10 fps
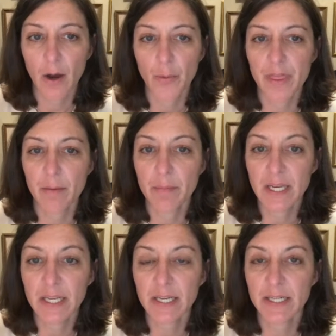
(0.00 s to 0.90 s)
with a
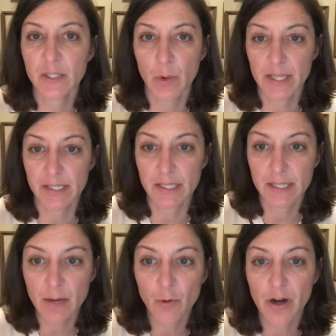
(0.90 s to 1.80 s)
median, as well as a
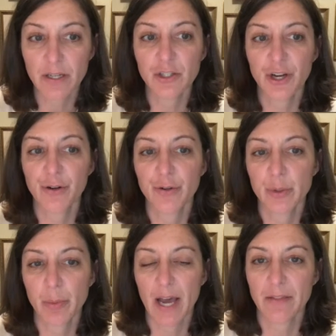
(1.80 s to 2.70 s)
sidewalk and shared use
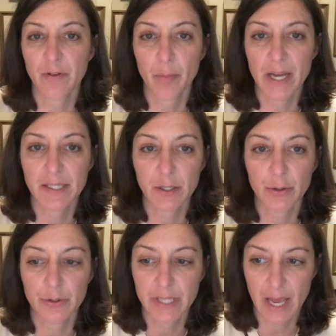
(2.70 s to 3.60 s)
path for
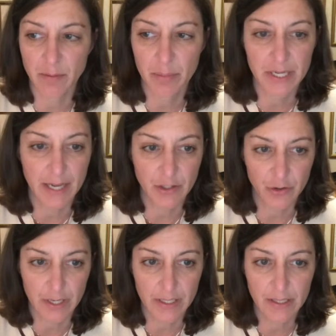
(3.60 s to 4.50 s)
bicycles and
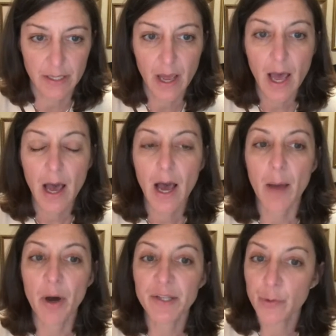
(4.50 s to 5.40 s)
pedestrians.
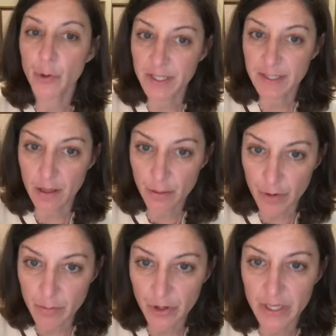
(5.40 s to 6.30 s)
I'm also requesting
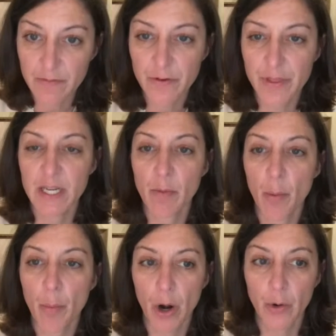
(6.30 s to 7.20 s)
$3 million for the Nemo
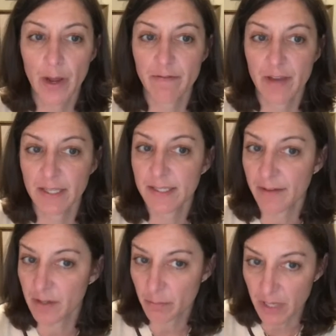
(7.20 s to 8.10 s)
Parkway Phase
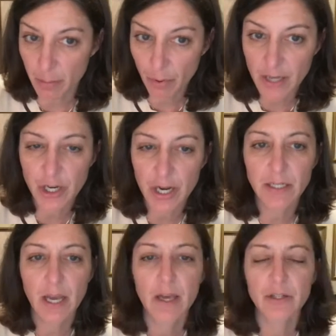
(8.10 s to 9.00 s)
7B project
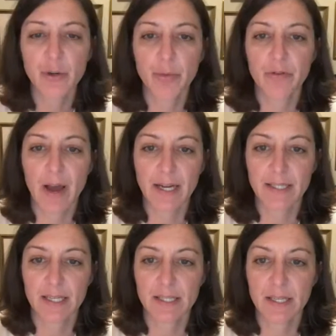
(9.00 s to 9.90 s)
to improve
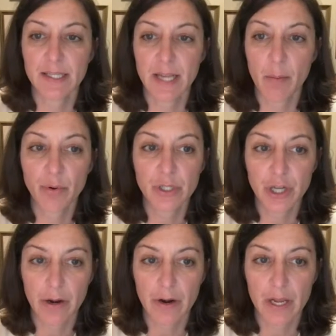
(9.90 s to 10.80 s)
access to the Sandbridge
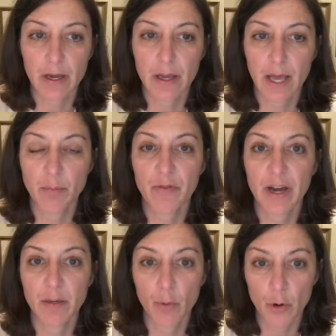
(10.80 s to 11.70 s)
area and
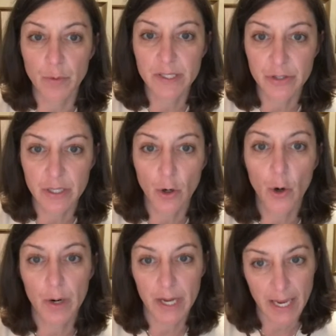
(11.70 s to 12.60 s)
provide a more resilient
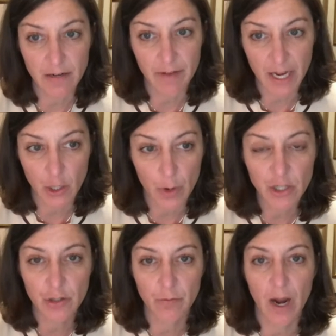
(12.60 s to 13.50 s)
hurricane
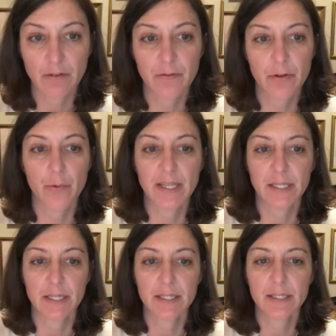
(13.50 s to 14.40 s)
evacuation route for the
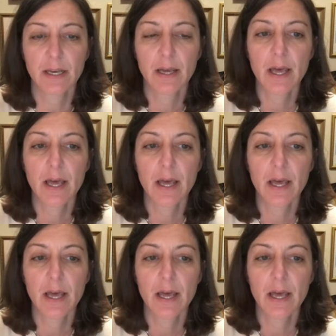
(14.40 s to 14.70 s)
residents.